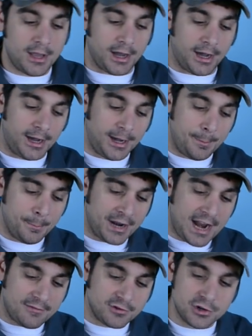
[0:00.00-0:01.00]
But
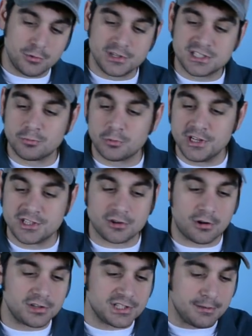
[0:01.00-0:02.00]
after doing some
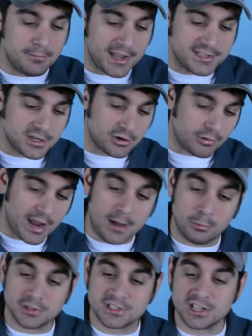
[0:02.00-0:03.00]
research and messing
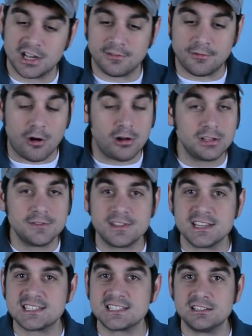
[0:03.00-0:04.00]
around with stuff, all of
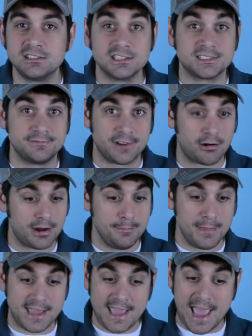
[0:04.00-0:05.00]
this still looks very
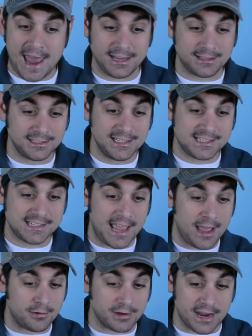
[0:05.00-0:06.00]
mechanically sound.